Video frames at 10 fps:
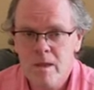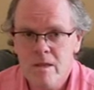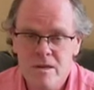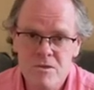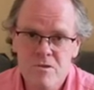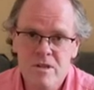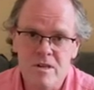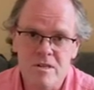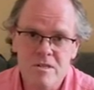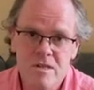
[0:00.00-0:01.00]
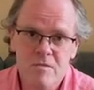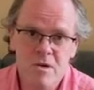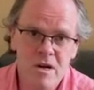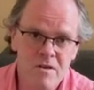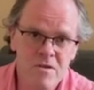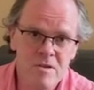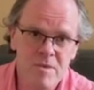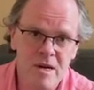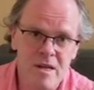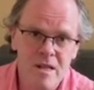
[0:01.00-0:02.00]
The Israelites, they were covered
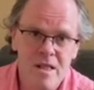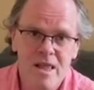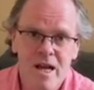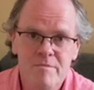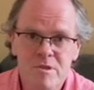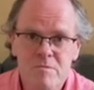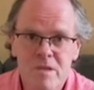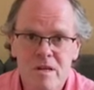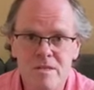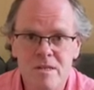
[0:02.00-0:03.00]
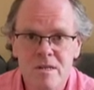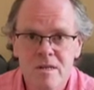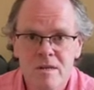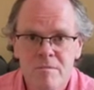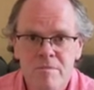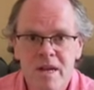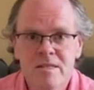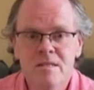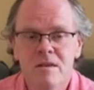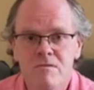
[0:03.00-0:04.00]
by lamb's blood
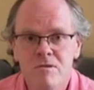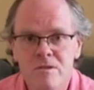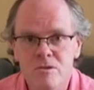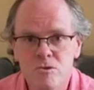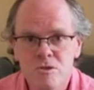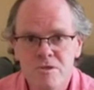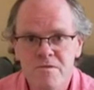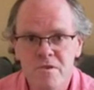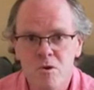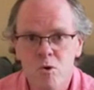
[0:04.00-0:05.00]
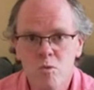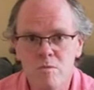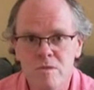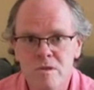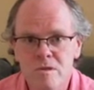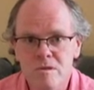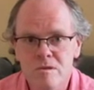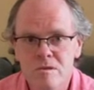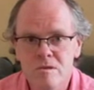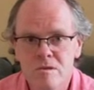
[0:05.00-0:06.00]
painted around the doors of their homes.
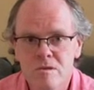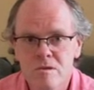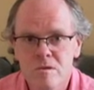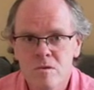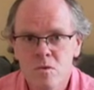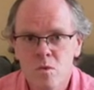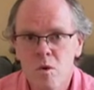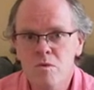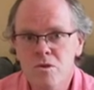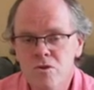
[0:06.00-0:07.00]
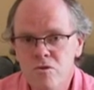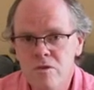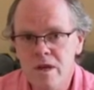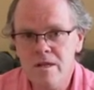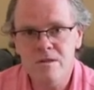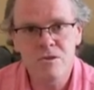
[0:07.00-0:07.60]
What was true then is